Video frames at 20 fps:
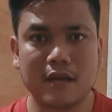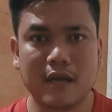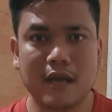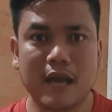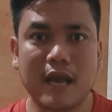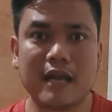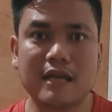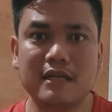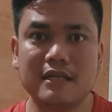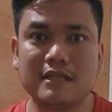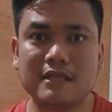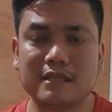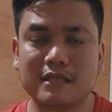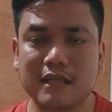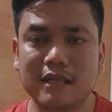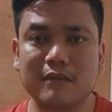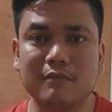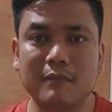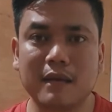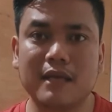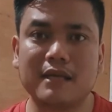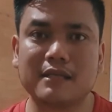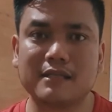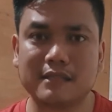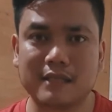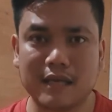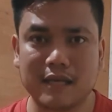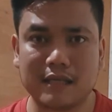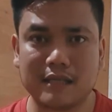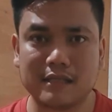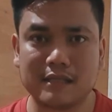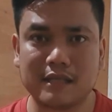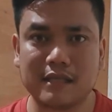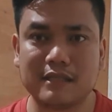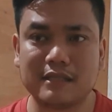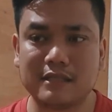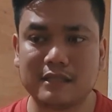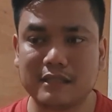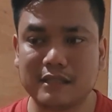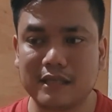and still make sense
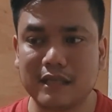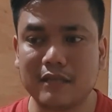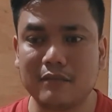and still